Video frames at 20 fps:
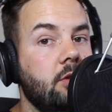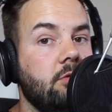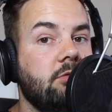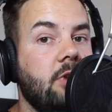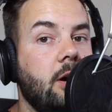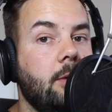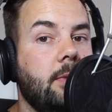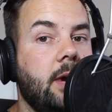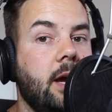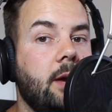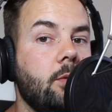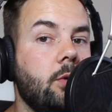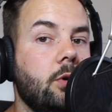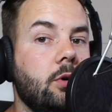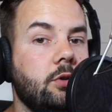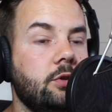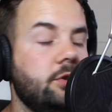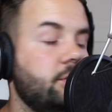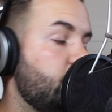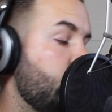the Realmgate
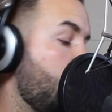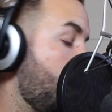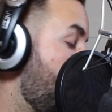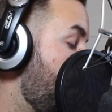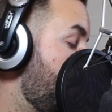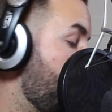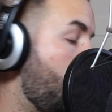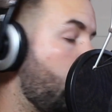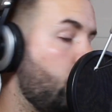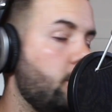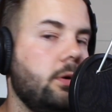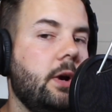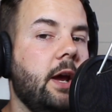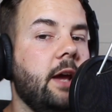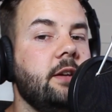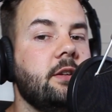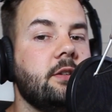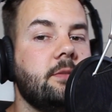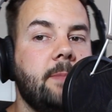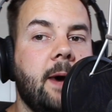Wars All
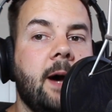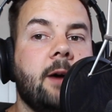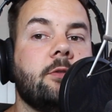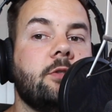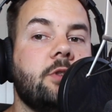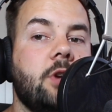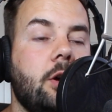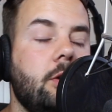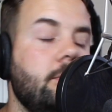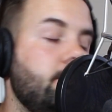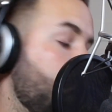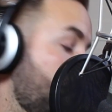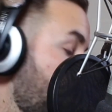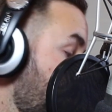Gates battle tome,